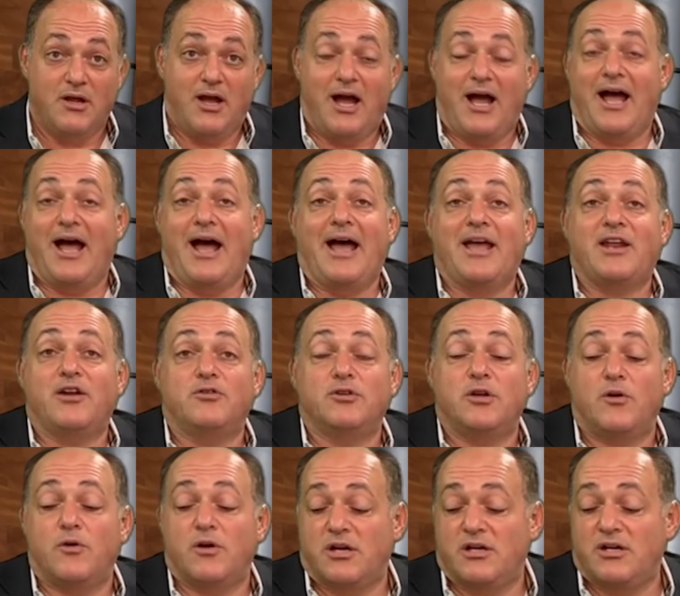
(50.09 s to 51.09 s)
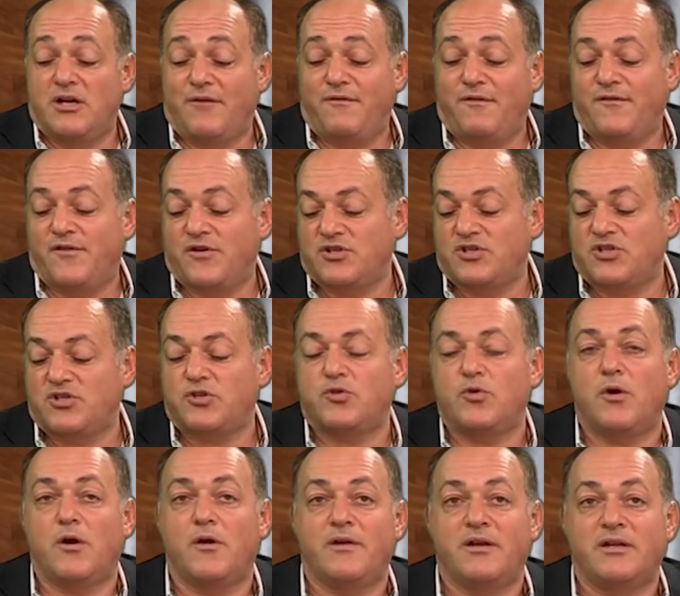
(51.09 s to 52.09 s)
I don't know enough of her
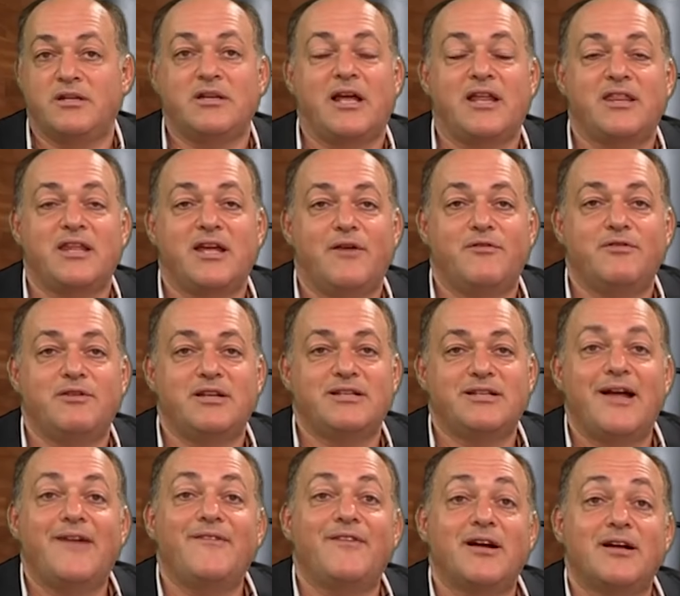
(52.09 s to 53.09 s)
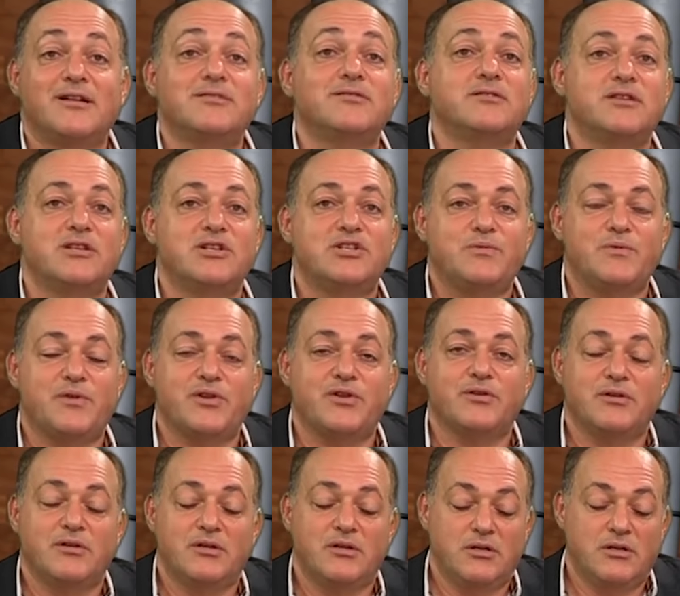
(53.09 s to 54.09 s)
story. I think I would need to have a consultation with her.
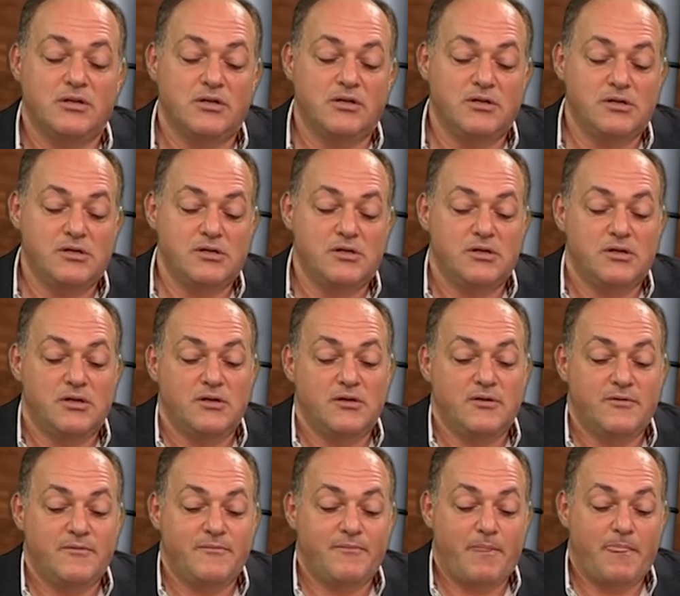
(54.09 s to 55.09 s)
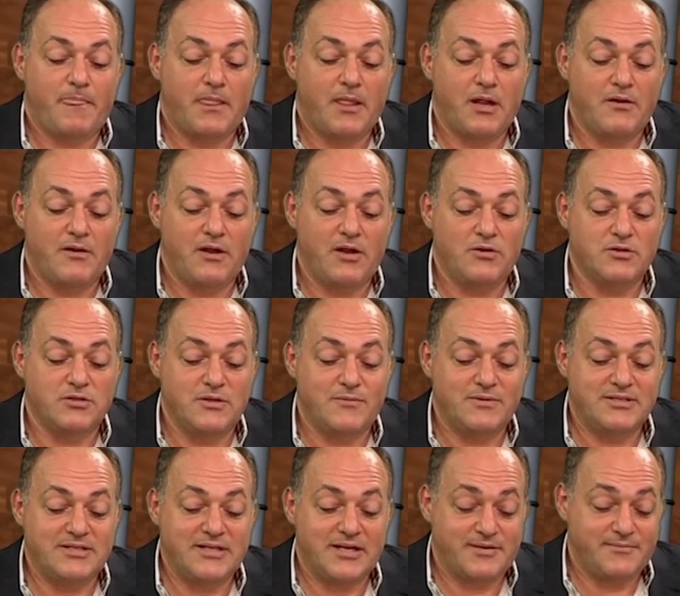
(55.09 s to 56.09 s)
Okay. All right. Hold on one
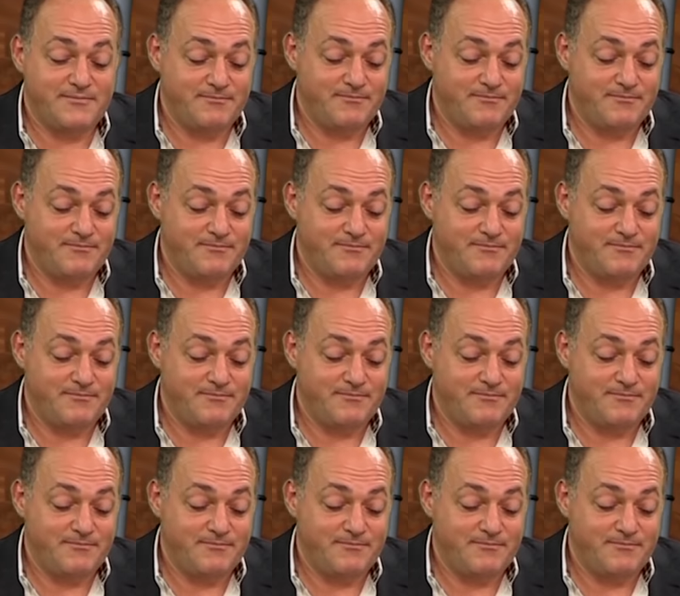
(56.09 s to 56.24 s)
second.